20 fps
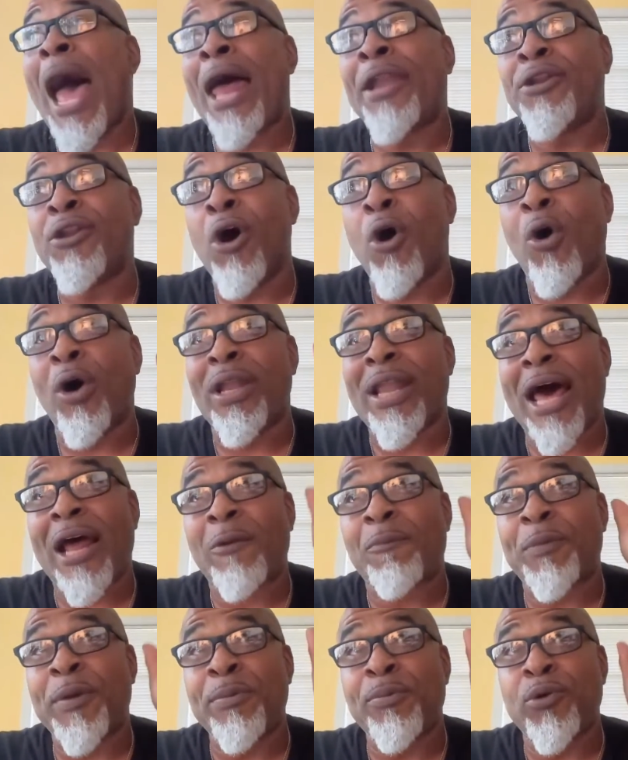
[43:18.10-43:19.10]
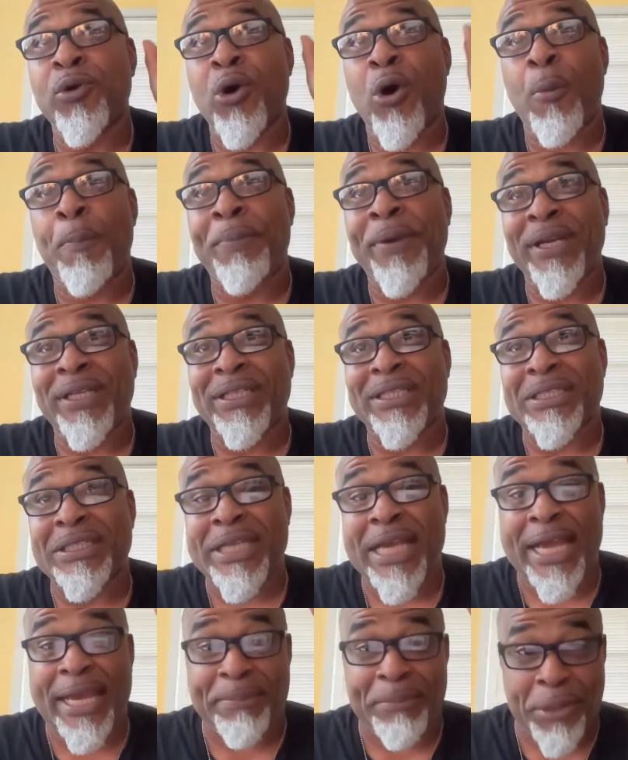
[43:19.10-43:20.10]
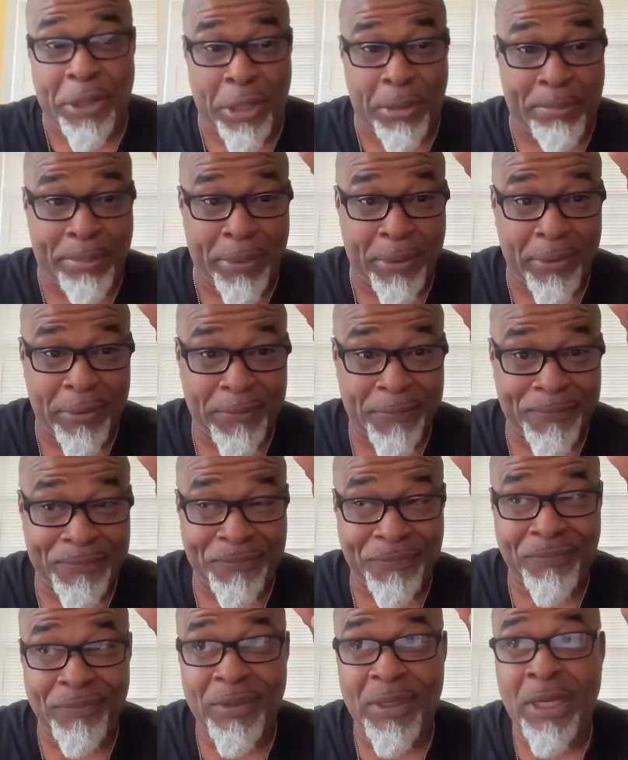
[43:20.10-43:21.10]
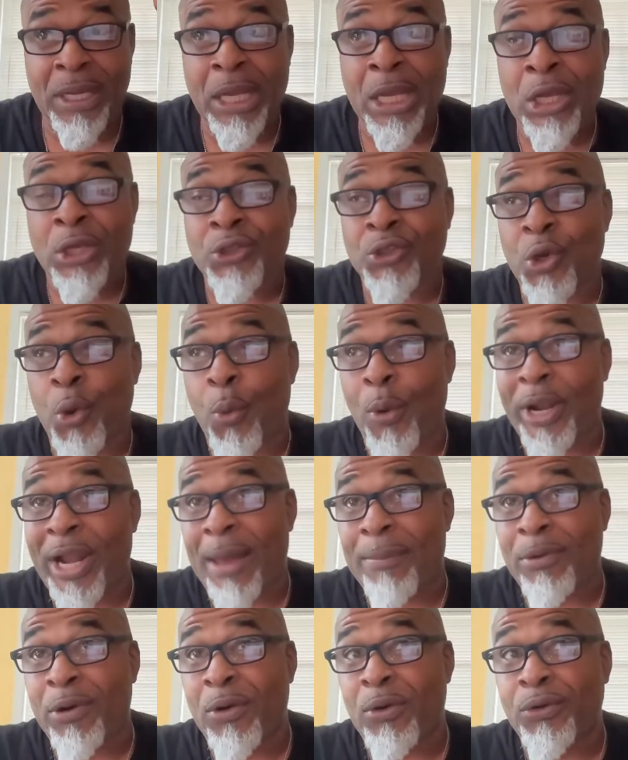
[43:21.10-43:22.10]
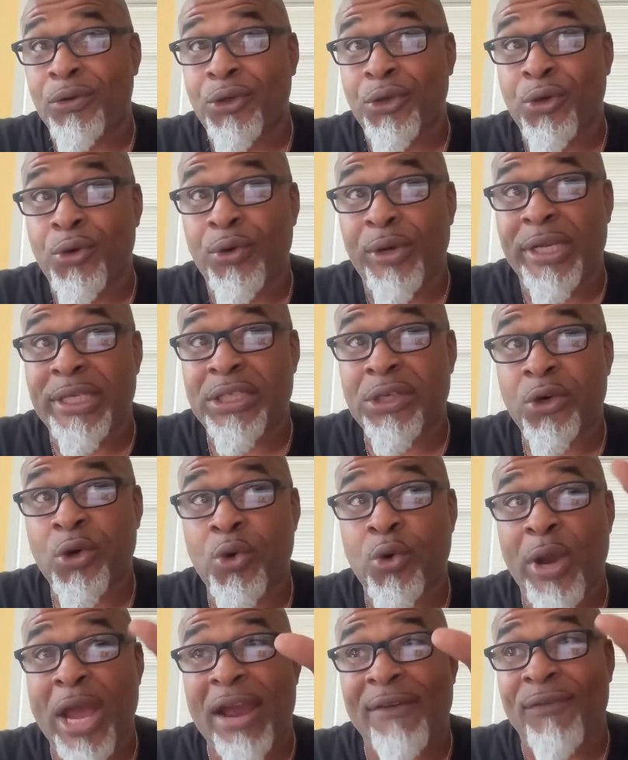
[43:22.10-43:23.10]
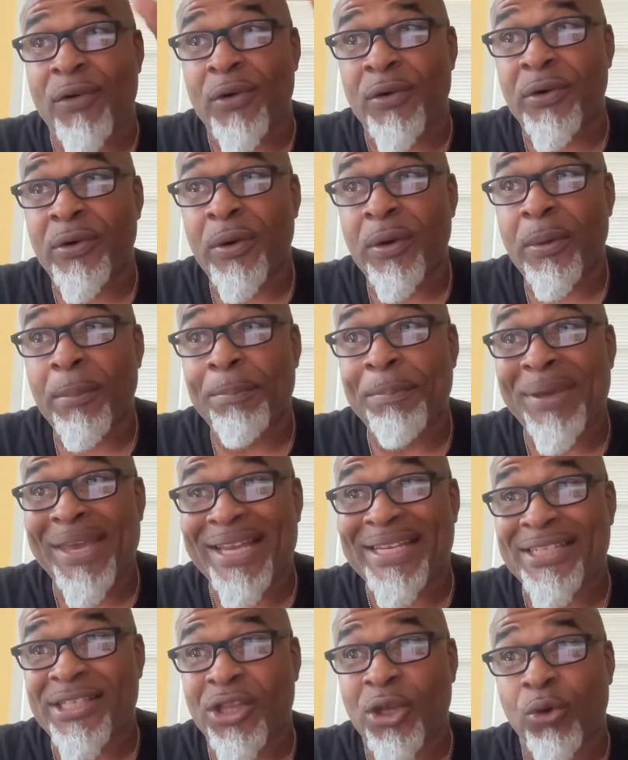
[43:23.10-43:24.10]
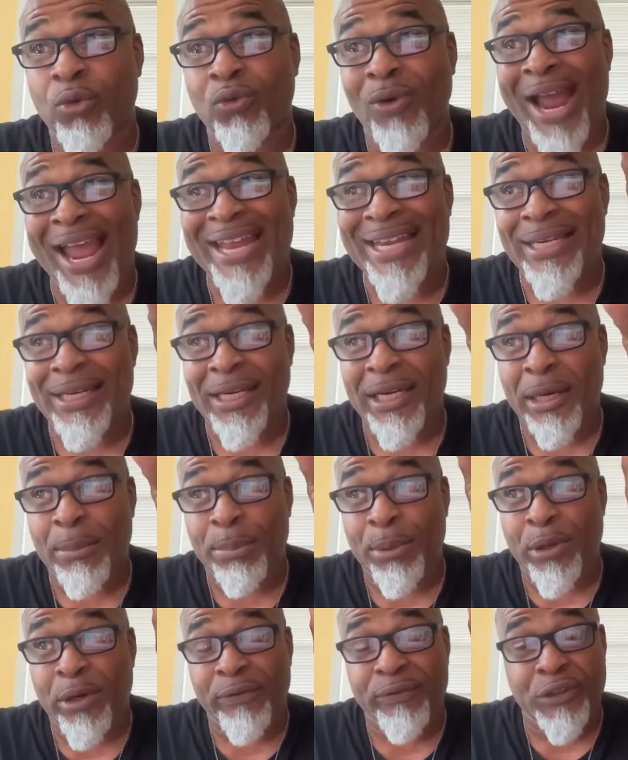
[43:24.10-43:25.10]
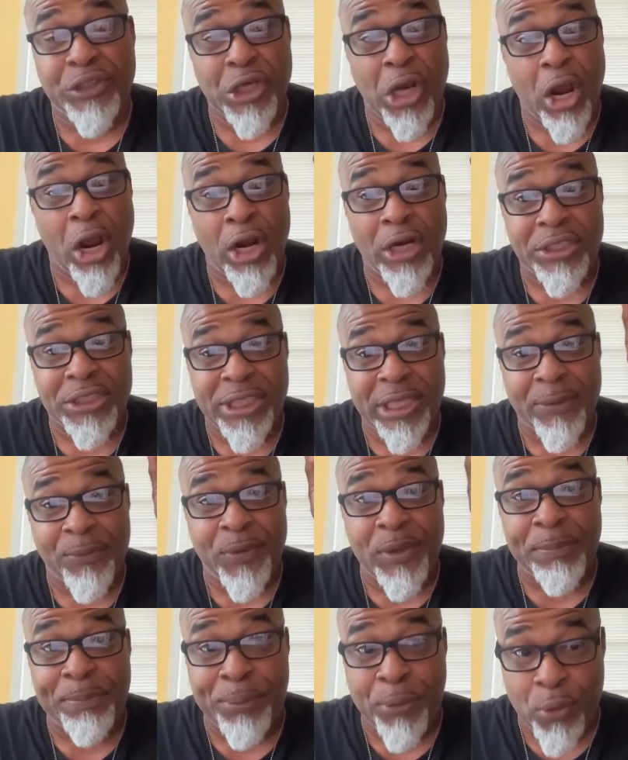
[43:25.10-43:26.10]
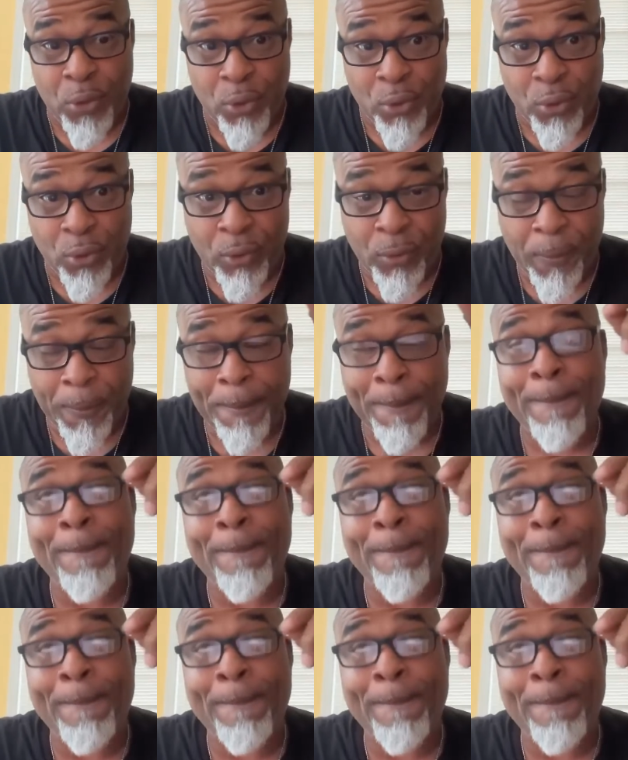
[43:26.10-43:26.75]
I know a lot of people gonna pick the same number. So what I'm gonna do is whoever picks the right number of jars that we pull,